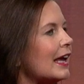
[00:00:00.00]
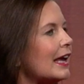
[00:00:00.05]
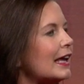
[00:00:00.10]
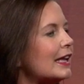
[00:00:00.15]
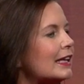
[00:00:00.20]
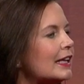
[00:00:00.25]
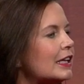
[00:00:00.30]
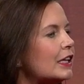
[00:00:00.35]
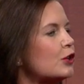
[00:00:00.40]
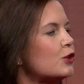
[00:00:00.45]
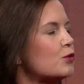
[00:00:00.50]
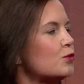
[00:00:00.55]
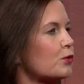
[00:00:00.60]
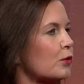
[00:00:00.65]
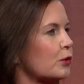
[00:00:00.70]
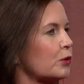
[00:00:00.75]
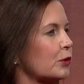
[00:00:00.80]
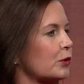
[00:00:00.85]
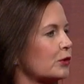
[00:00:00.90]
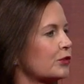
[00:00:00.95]
Any new
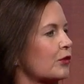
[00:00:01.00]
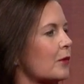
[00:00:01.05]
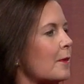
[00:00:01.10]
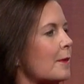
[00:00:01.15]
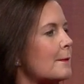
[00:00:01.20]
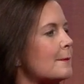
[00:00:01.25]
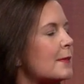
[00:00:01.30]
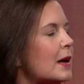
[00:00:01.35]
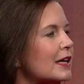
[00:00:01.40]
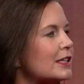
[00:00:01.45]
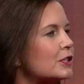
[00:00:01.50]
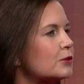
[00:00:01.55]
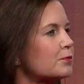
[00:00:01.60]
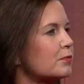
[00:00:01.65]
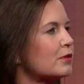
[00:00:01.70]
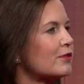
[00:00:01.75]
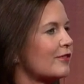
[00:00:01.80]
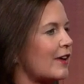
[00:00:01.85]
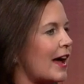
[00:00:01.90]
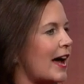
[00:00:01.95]
rules must
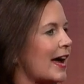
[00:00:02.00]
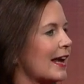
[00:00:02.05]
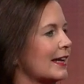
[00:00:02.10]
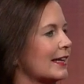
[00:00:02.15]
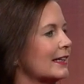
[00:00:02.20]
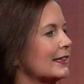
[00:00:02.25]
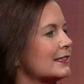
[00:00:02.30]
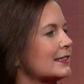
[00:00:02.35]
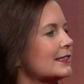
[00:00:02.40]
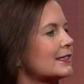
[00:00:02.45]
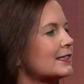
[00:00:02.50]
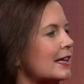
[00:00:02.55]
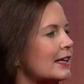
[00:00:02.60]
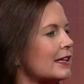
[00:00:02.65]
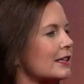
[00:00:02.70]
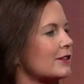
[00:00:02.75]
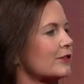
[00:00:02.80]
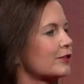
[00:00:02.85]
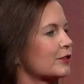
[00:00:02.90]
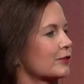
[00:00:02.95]
provide
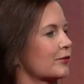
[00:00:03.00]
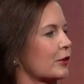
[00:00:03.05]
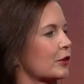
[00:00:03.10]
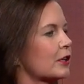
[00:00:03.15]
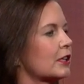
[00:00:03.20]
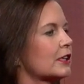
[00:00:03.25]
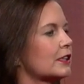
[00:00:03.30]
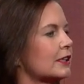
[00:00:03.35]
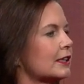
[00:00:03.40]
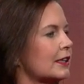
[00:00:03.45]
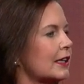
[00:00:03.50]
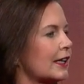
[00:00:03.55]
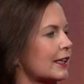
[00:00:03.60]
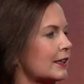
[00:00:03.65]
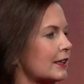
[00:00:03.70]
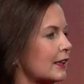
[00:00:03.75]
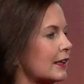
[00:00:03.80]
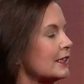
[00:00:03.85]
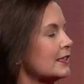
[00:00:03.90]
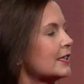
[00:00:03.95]
incentives for
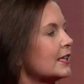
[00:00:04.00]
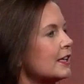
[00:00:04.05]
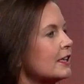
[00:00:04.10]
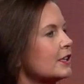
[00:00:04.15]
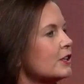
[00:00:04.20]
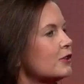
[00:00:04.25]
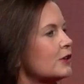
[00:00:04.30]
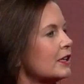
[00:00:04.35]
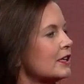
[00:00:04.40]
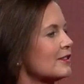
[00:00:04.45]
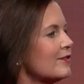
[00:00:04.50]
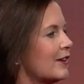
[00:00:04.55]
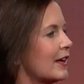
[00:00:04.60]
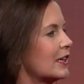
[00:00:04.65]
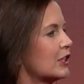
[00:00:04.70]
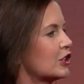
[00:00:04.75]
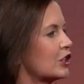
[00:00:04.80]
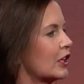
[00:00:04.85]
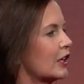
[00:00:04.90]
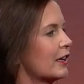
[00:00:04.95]
continued
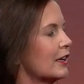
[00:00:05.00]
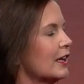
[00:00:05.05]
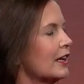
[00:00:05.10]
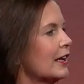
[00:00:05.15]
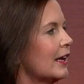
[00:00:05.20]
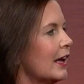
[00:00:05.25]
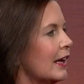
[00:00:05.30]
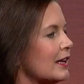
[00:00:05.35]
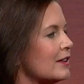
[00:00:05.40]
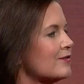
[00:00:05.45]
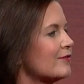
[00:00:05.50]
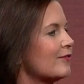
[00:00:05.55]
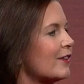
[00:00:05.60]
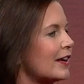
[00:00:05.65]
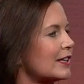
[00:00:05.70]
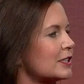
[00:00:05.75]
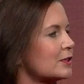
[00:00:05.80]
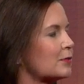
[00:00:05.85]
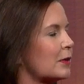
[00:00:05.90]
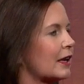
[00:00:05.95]
innovation and
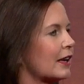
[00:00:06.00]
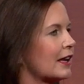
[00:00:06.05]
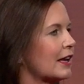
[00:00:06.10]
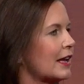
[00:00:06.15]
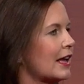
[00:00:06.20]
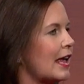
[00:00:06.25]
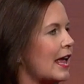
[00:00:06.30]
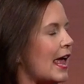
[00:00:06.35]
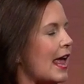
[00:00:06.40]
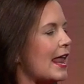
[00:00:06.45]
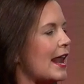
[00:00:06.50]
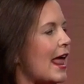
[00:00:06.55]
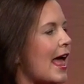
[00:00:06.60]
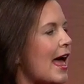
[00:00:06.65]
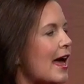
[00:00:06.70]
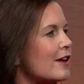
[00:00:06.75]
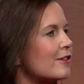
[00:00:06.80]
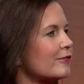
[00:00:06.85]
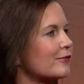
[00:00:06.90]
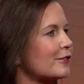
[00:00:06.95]
investment at
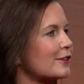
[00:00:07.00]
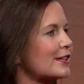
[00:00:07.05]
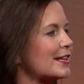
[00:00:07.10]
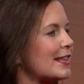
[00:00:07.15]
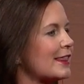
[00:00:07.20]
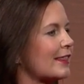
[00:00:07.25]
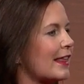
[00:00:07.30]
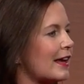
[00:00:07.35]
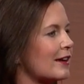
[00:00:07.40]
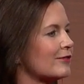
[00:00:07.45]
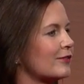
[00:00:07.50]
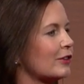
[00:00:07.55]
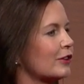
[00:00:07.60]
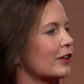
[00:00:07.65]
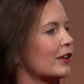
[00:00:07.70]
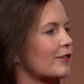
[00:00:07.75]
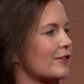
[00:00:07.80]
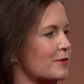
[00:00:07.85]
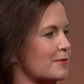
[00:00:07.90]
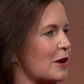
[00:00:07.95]
every
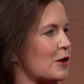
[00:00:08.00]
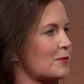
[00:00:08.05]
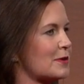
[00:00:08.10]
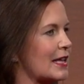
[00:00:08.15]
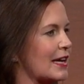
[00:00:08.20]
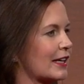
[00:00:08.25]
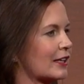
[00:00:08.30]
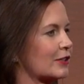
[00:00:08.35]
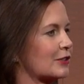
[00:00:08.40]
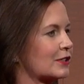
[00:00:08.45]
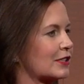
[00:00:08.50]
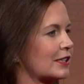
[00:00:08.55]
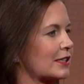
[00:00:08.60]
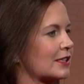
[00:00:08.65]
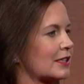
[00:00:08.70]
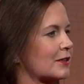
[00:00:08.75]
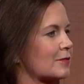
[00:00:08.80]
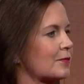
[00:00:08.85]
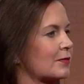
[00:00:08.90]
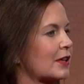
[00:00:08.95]
level of the mobile
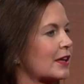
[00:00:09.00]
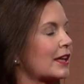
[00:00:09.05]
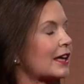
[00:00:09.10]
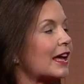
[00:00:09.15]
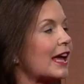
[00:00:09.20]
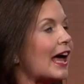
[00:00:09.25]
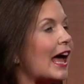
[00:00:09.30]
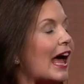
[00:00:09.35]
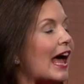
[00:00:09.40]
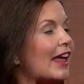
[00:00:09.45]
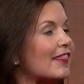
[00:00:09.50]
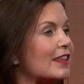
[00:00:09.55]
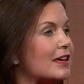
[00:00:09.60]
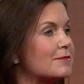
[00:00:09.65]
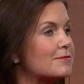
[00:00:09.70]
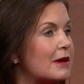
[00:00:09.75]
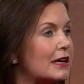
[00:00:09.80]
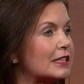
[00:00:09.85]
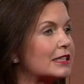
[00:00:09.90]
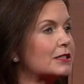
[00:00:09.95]
ecosystem, and they
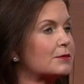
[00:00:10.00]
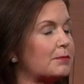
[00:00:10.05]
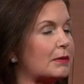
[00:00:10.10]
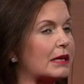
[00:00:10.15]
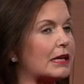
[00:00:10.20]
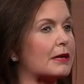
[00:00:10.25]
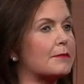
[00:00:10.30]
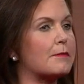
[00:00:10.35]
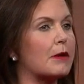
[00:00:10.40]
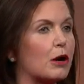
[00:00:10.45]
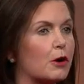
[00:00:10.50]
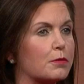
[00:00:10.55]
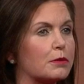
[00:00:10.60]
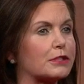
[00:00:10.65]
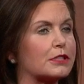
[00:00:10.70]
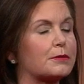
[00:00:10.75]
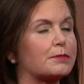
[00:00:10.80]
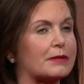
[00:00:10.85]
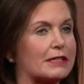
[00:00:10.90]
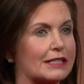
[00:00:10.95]
must be mobile
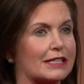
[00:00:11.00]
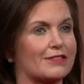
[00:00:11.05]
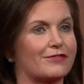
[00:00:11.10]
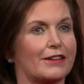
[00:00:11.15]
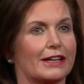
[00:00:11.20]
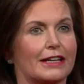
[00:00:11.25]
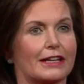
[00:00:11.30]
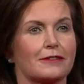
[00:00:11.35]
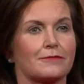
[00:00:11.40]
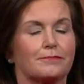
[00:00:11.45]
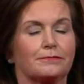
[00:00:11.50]
specific.